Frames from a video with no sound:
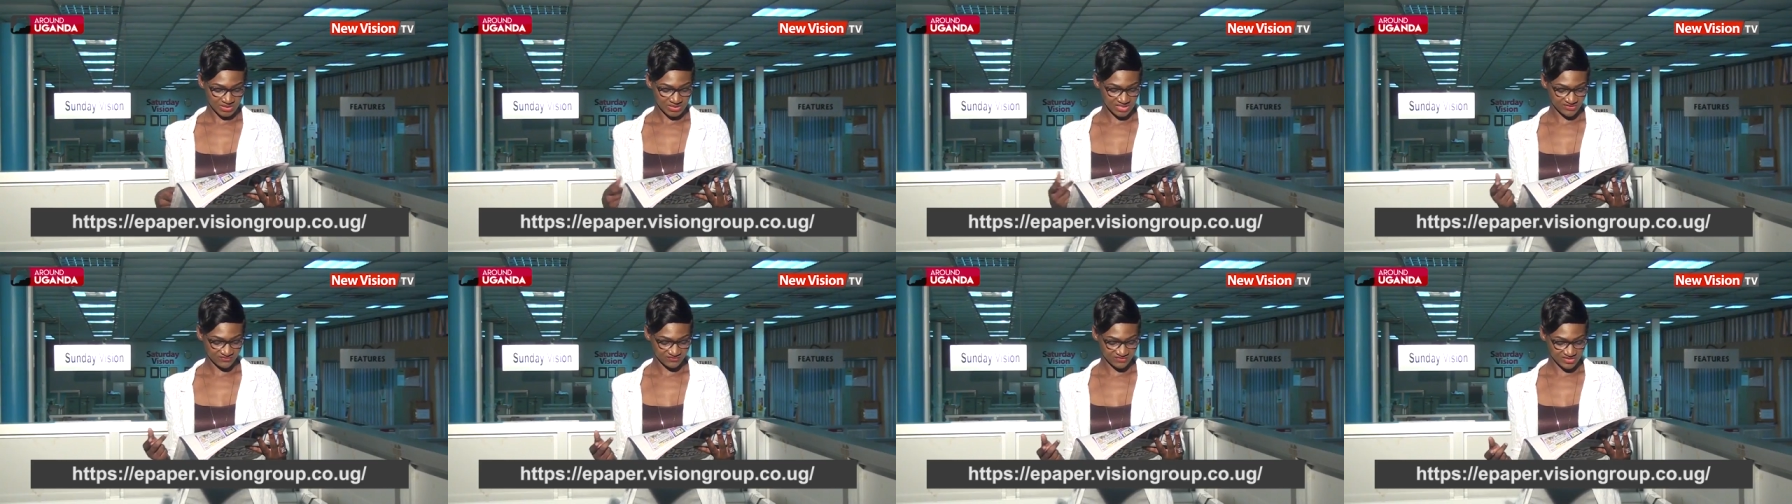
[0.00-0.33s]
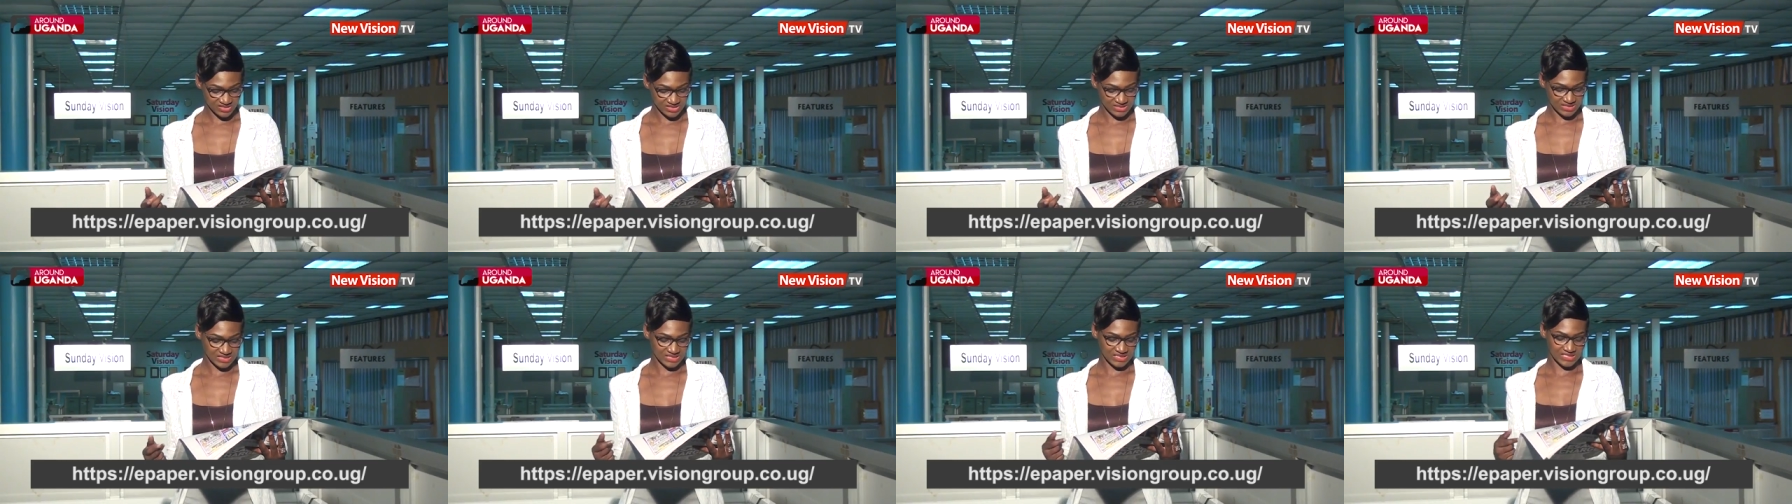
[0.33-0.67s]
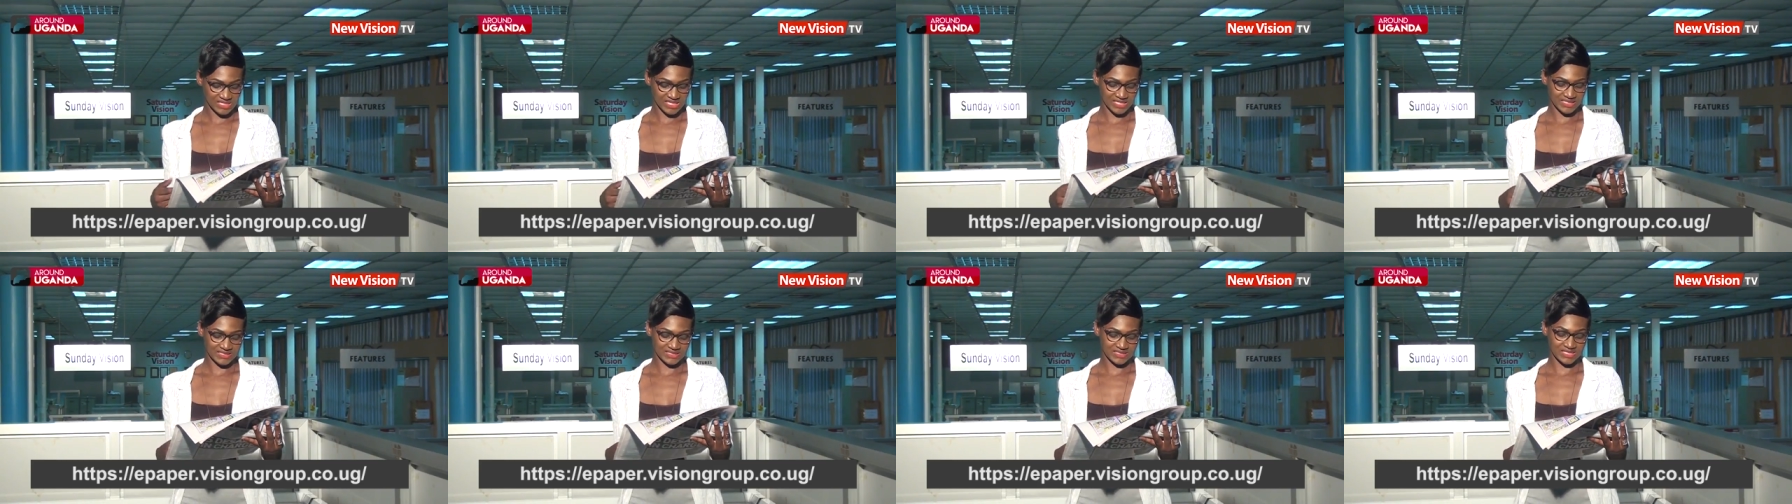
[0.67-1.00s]
CFDC
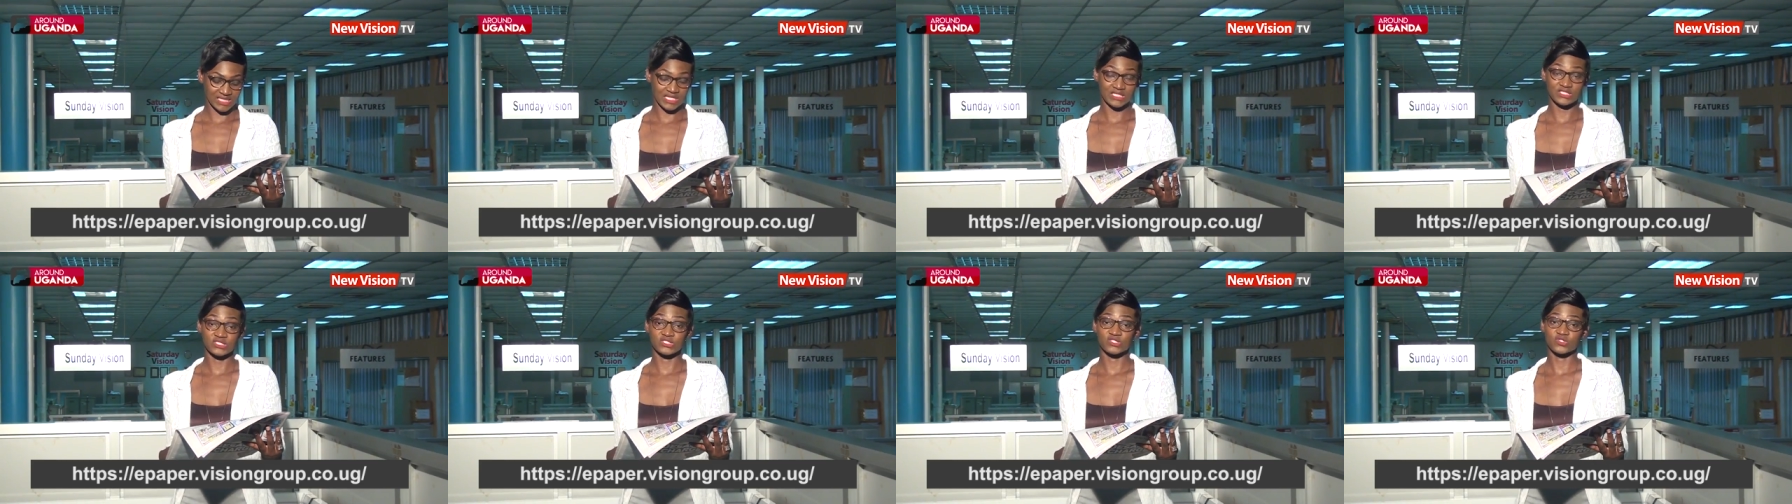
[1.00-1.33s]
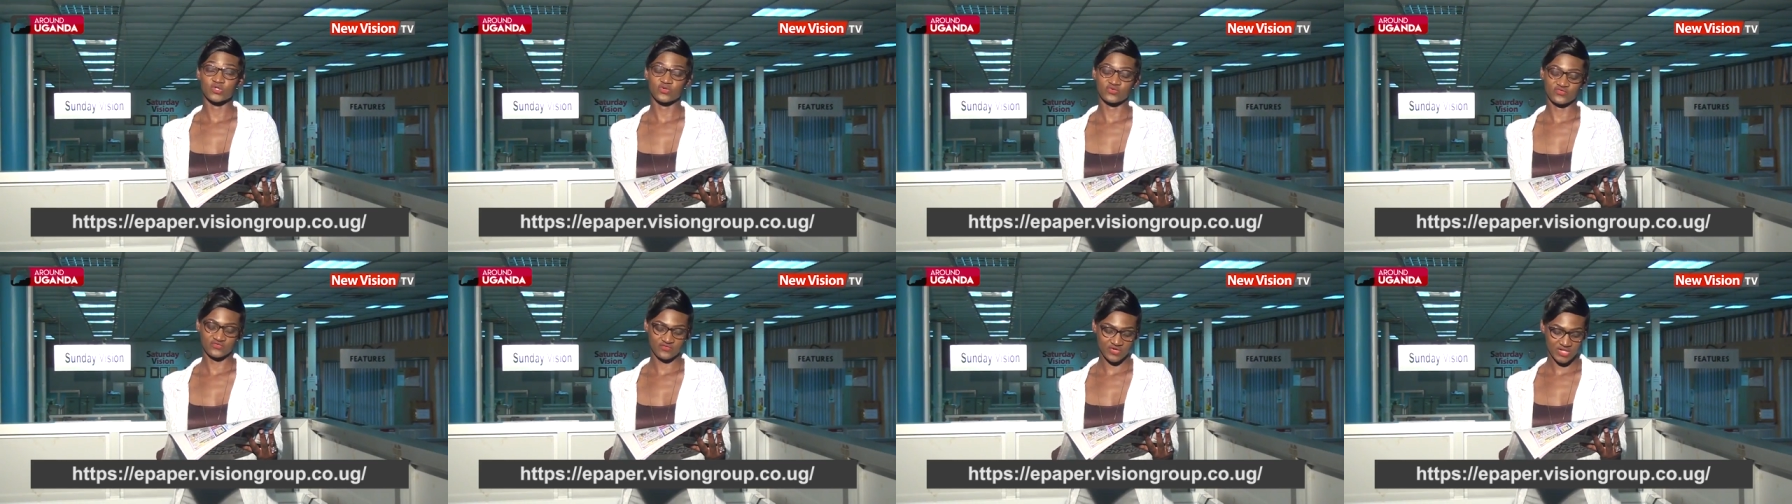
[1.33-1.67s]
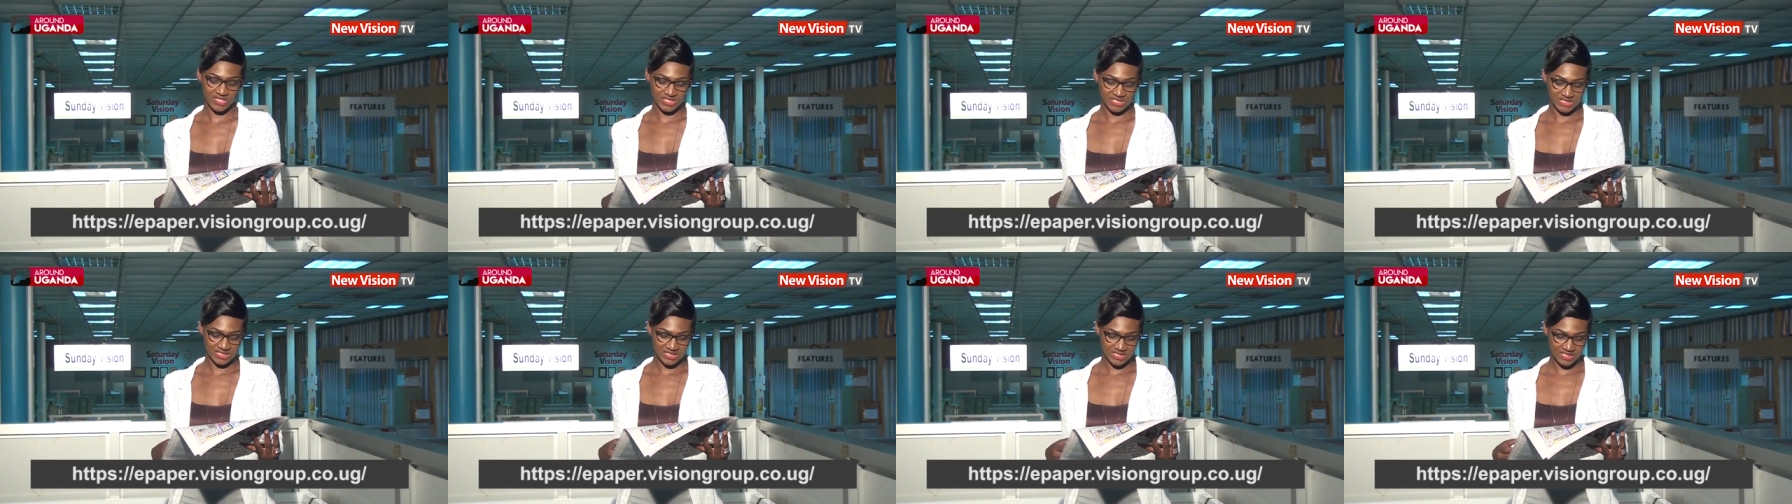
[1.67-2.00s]
denies NGO
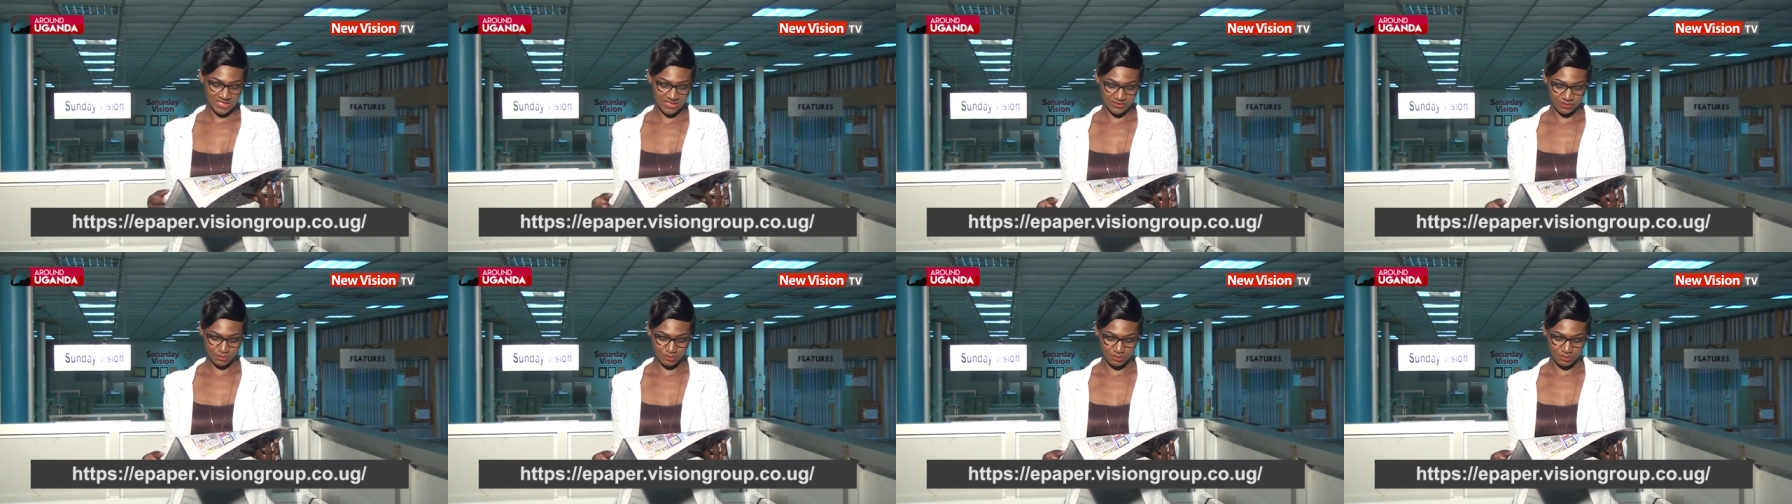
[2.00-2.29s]
funding,